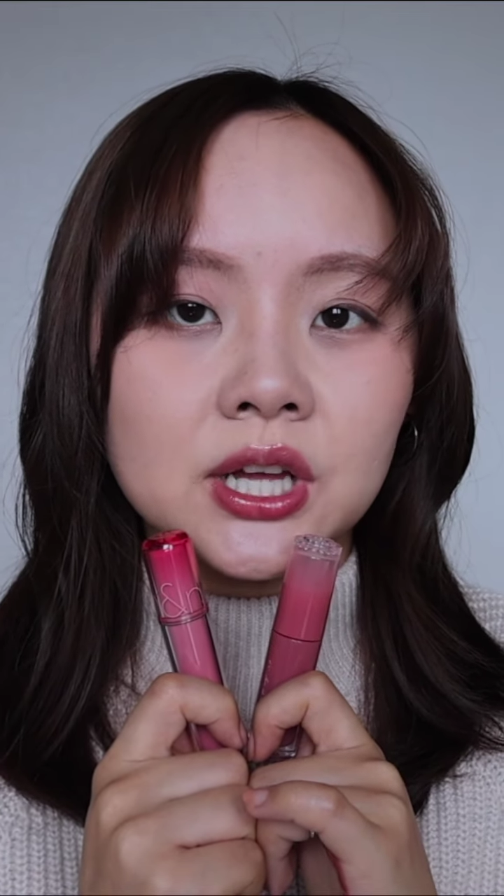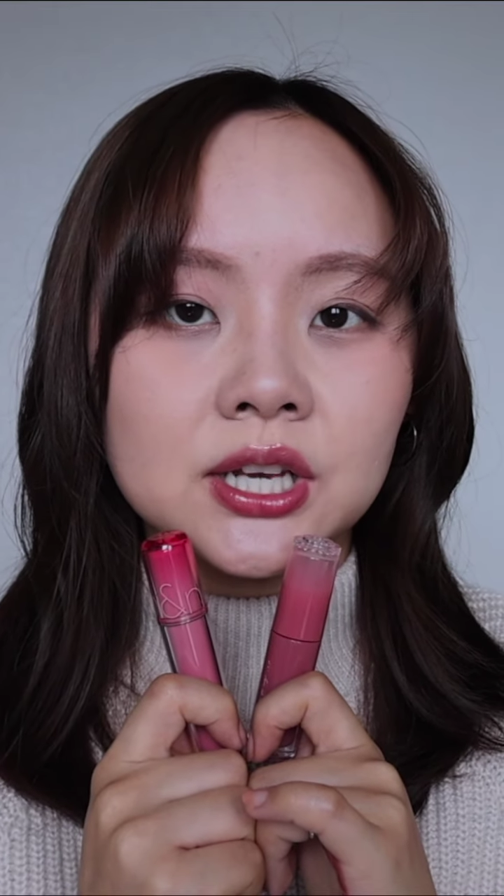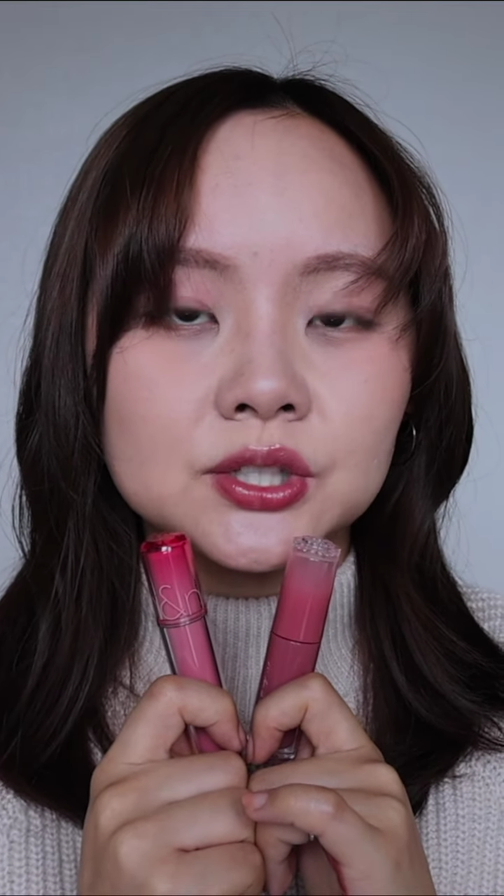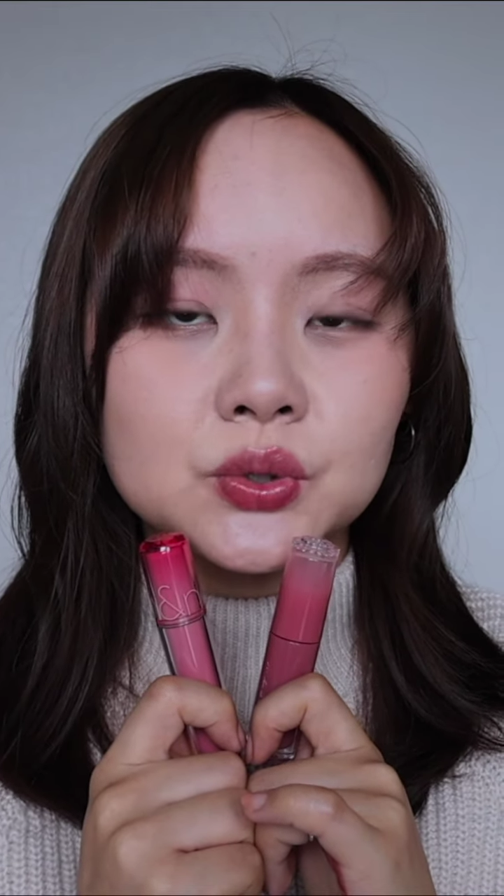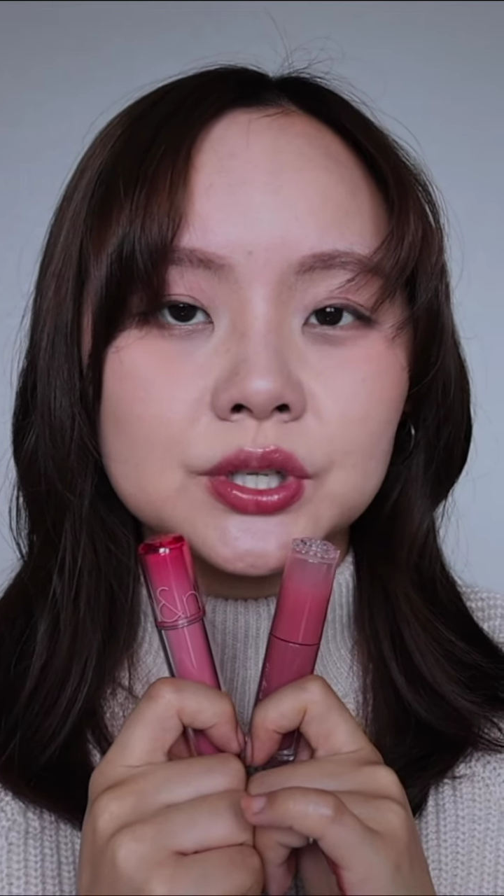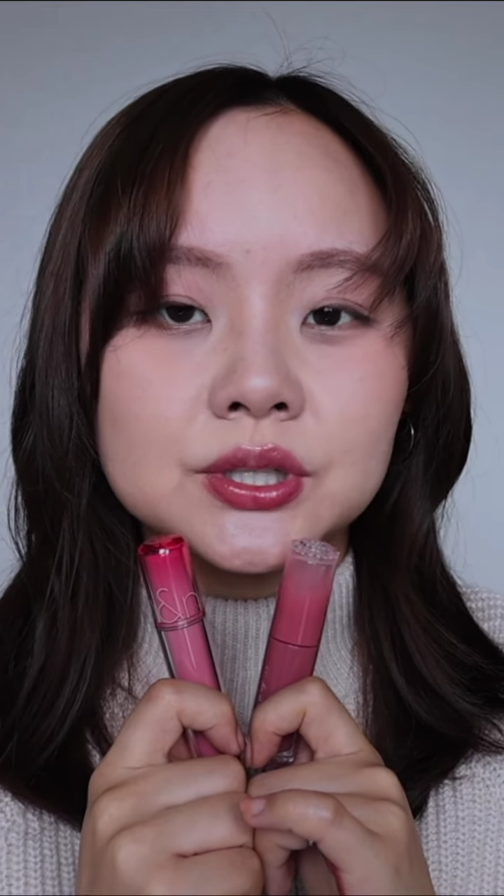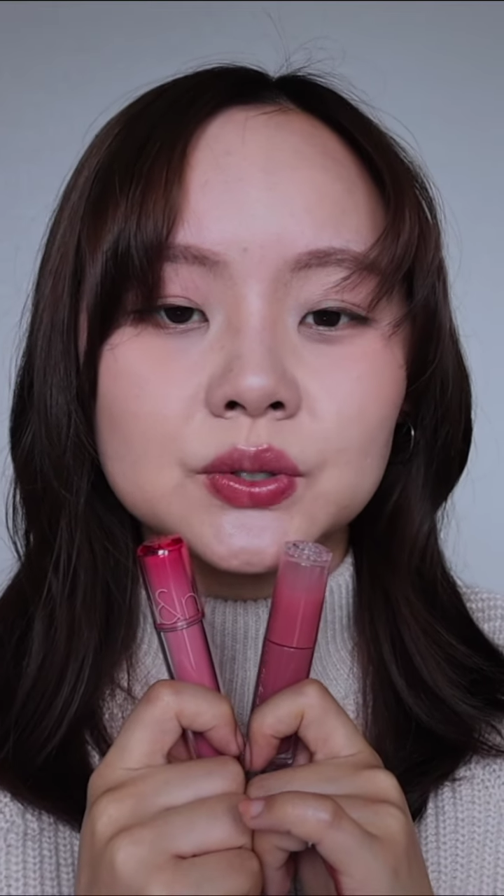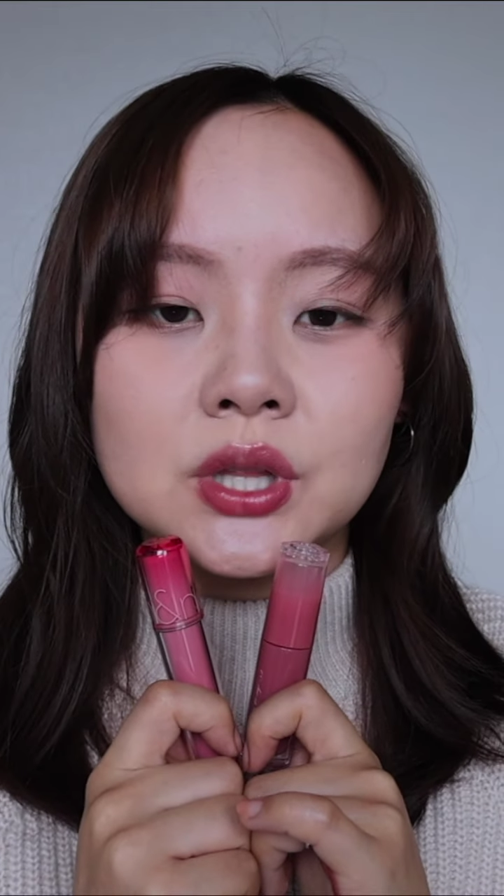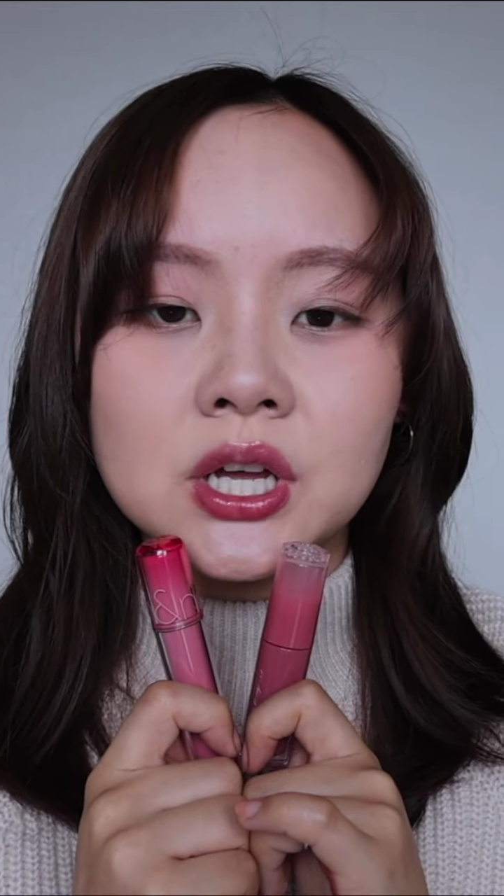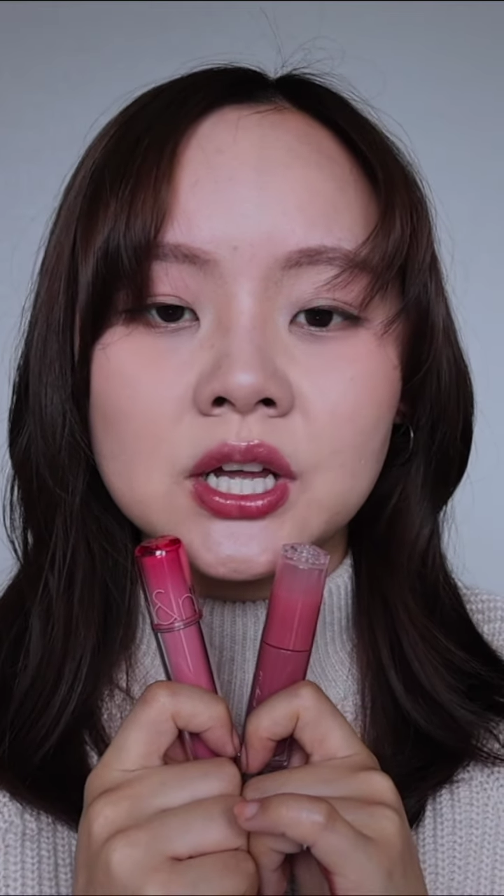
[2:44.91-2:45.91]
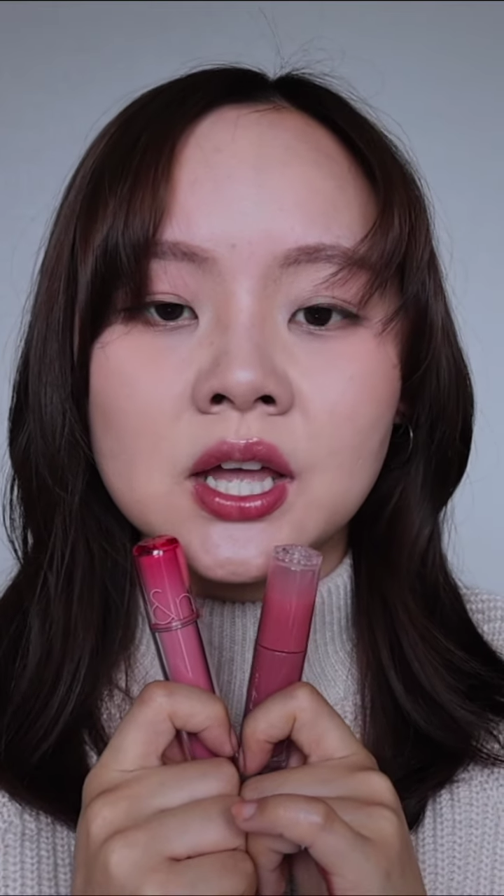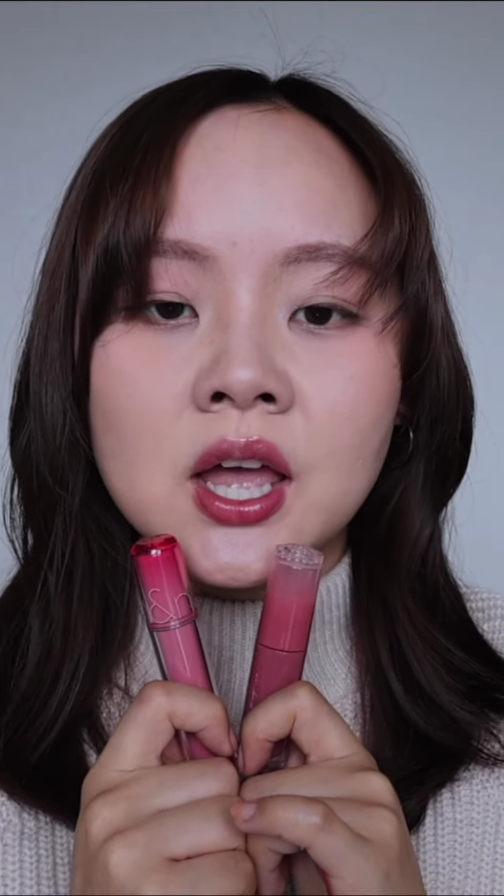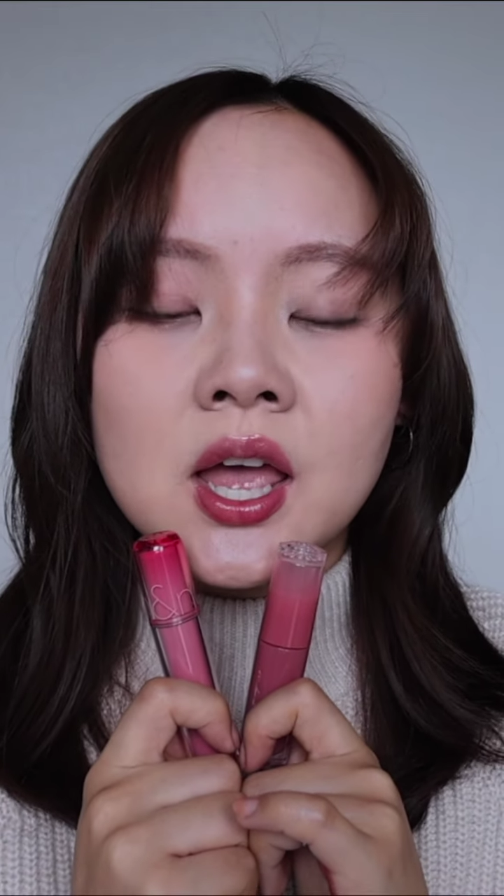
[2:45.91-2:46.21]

it is going to look.